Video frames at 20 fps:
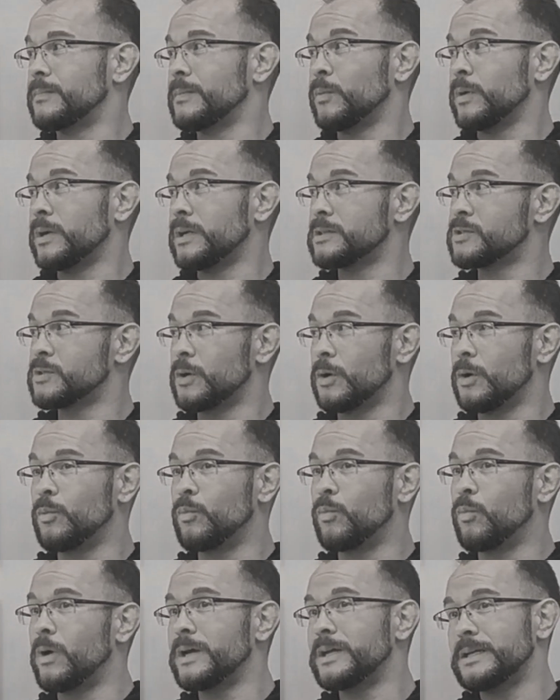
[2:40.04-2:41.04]
when I saw
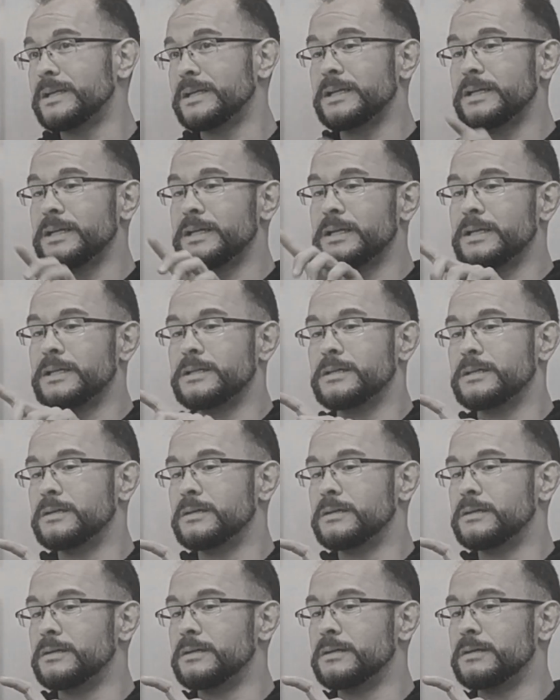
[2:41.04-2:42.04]
white in
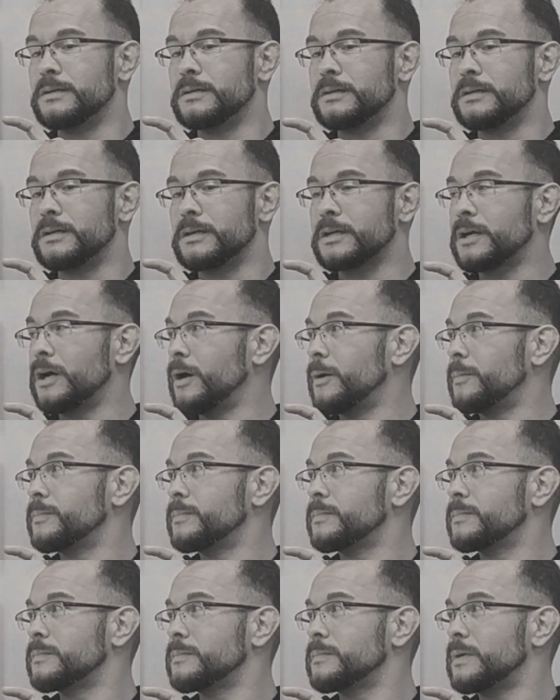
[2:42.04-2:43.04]
a
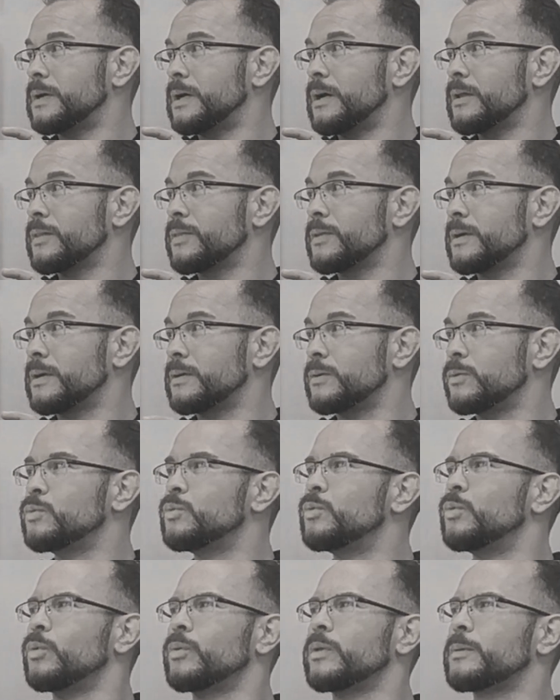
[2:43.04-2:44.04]
cup, I thought,
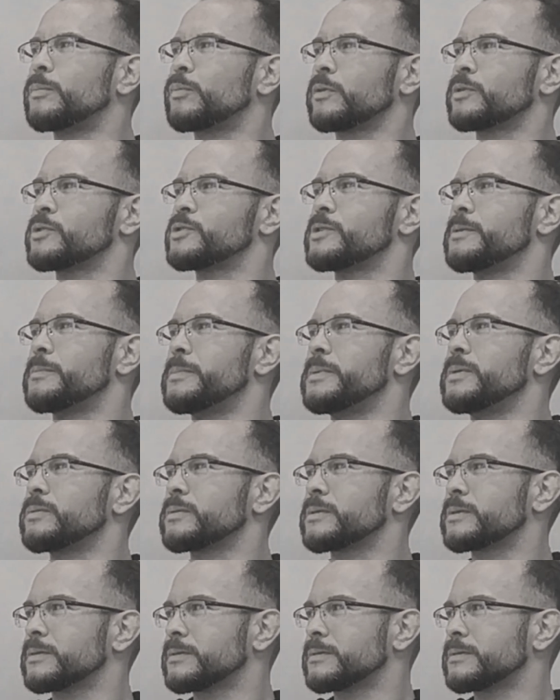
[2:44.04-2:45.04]
ooh, they brought you the milk.